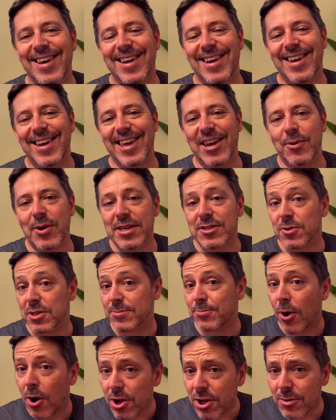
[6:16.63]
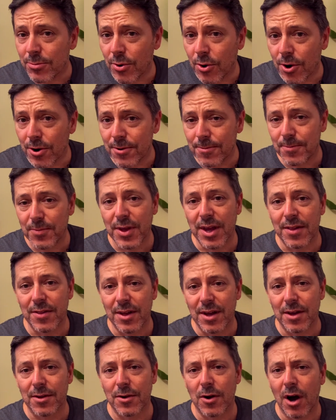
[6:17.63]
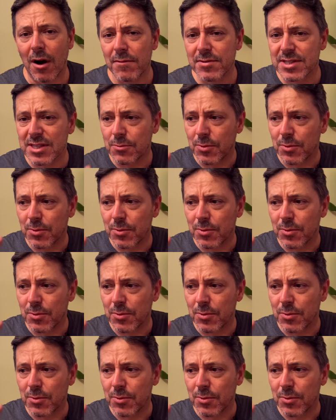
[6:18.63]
Anyway, so it's part of the board, and obviously